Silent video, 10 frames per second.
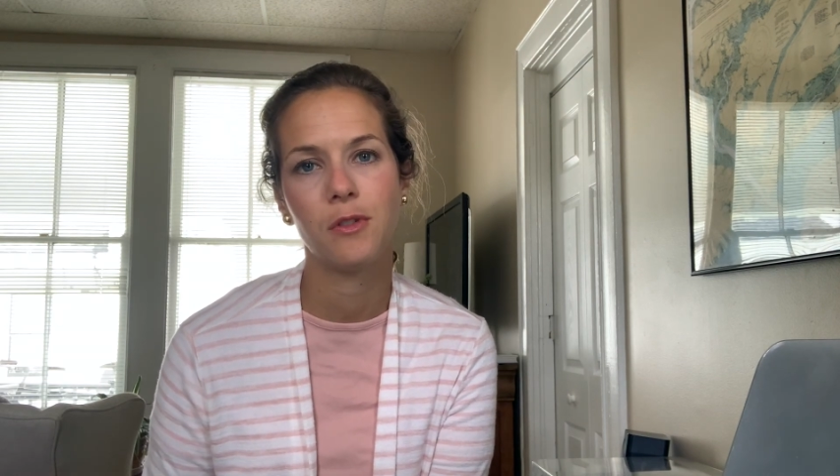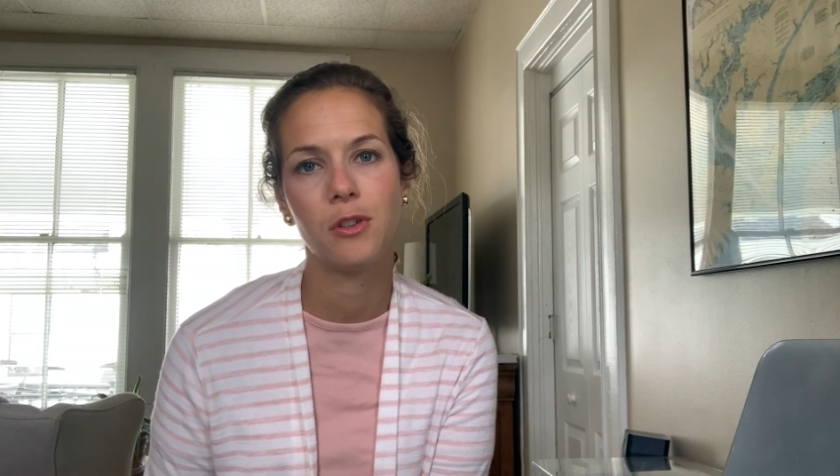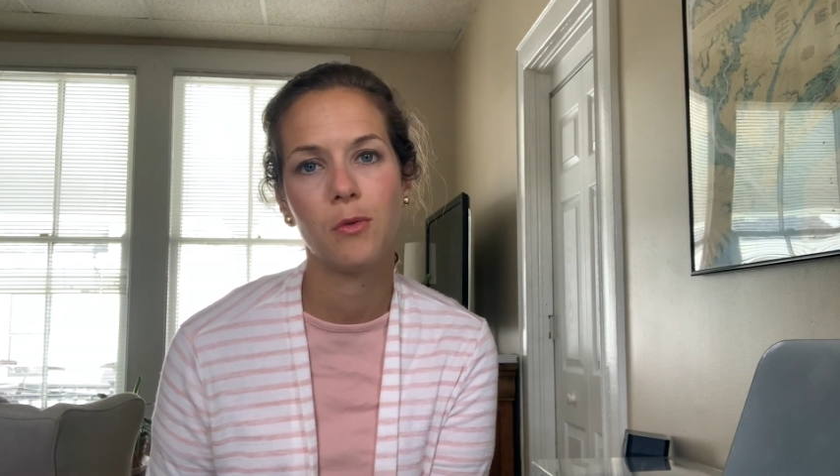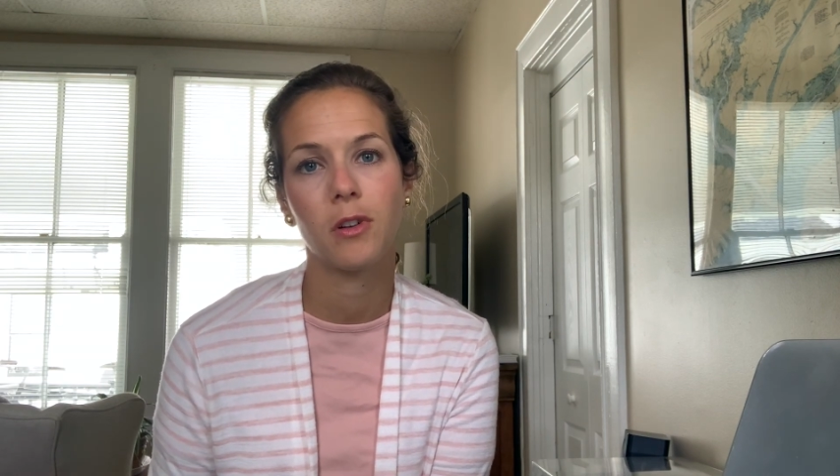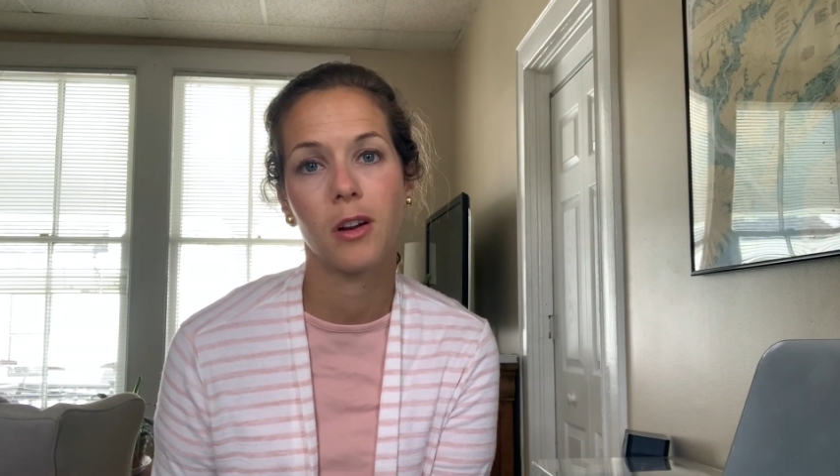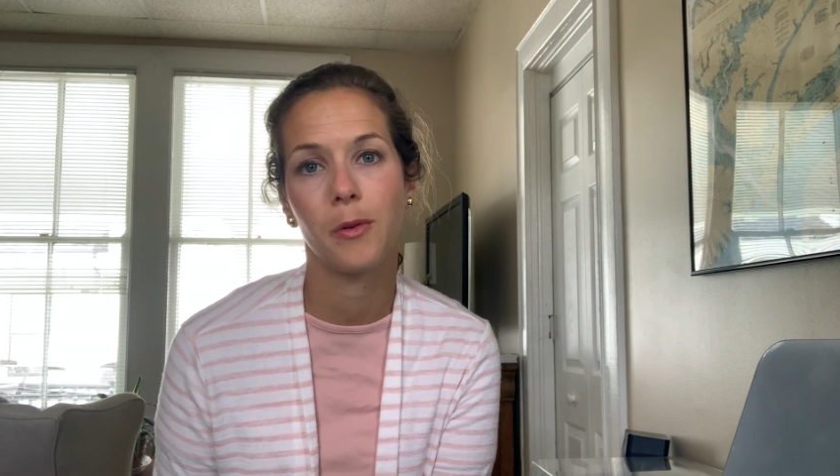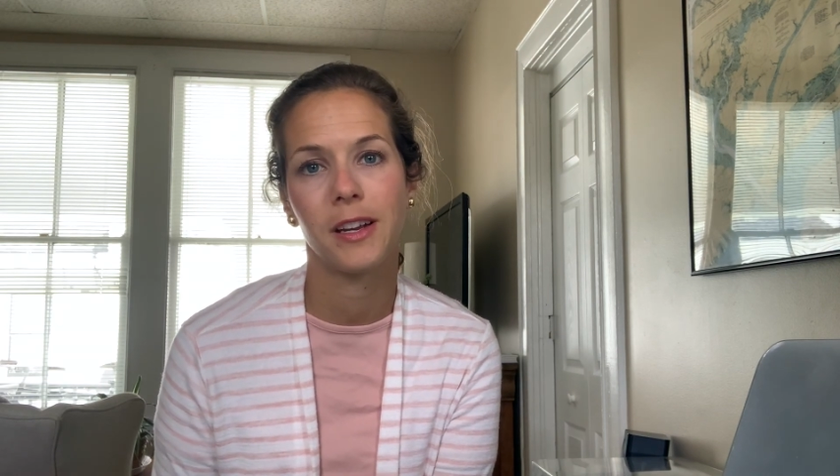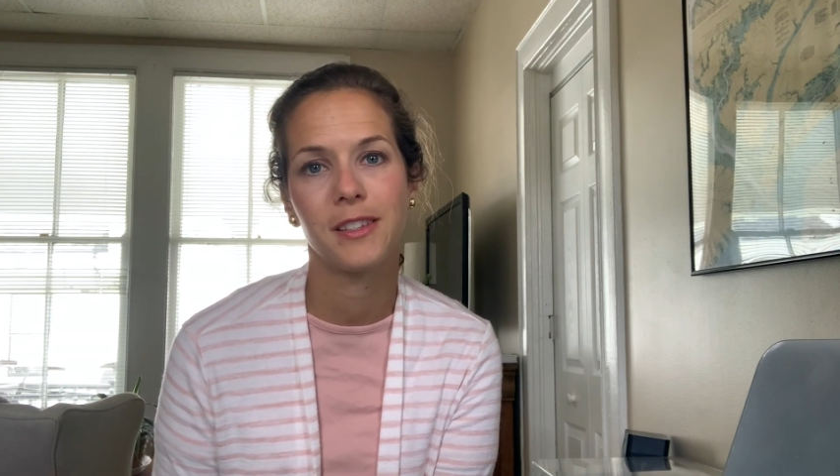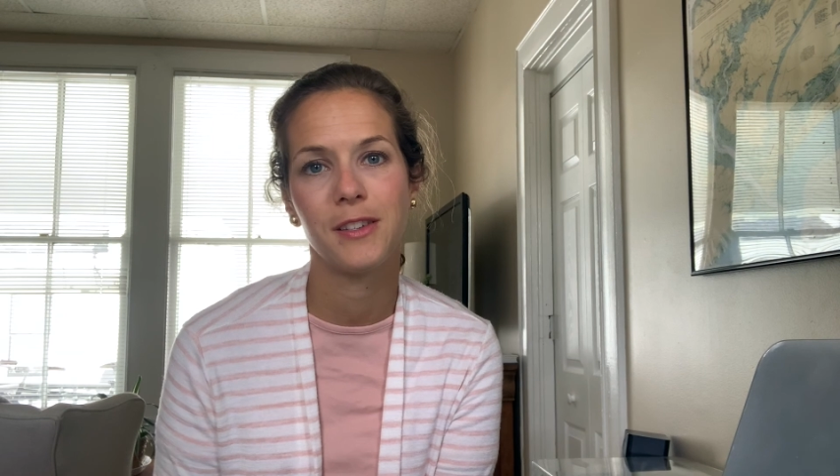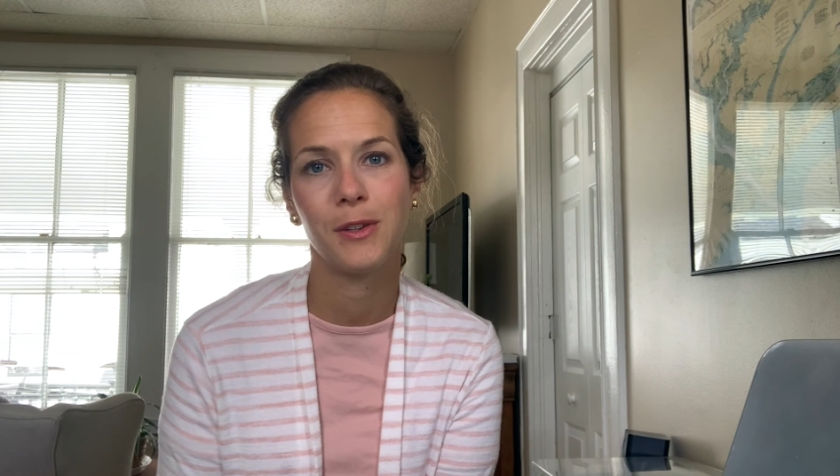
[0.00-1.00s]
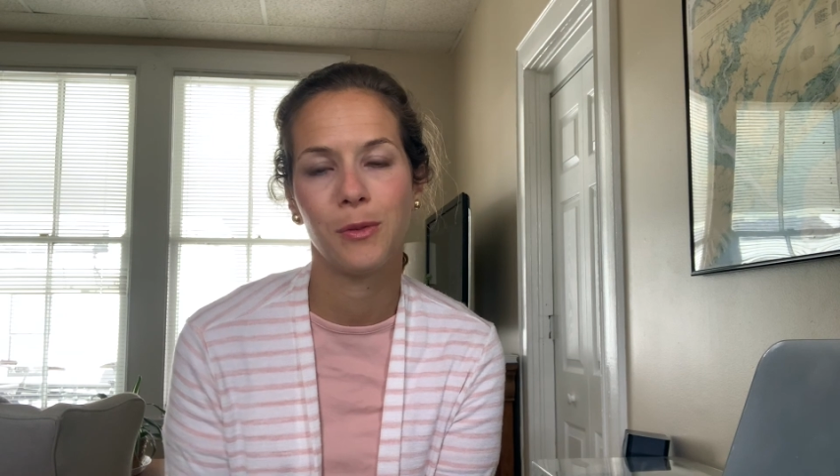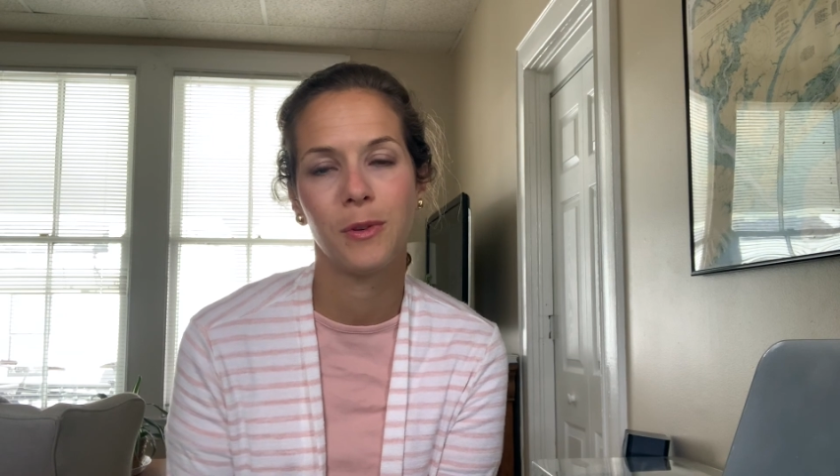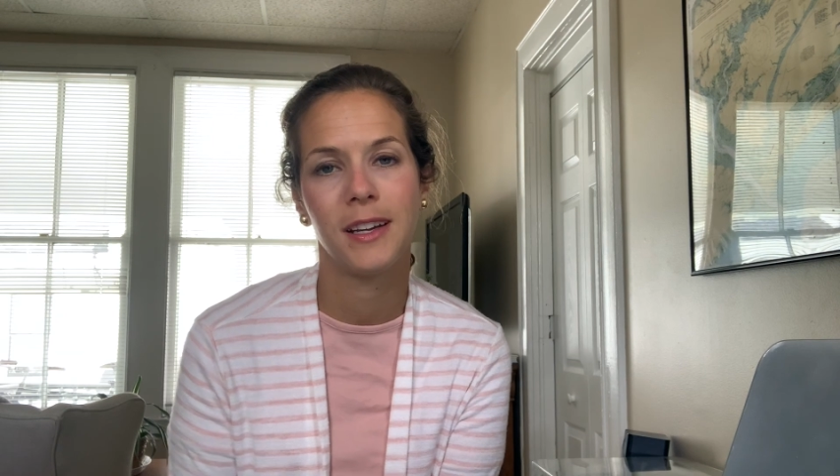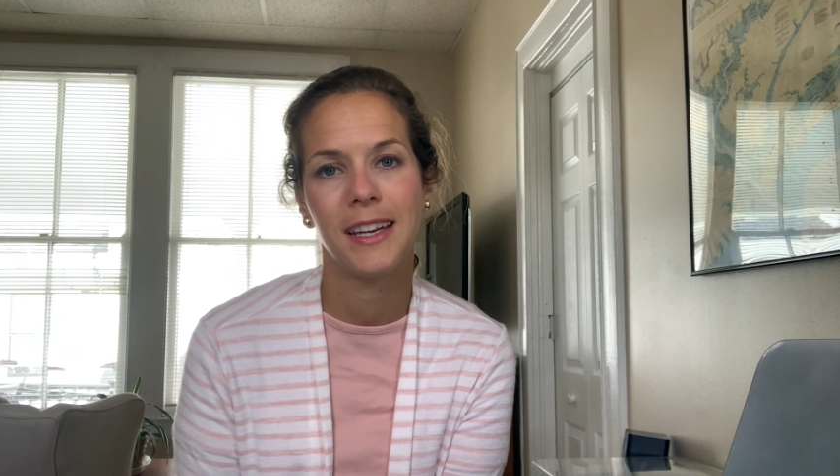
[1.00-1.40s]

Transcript: you are going to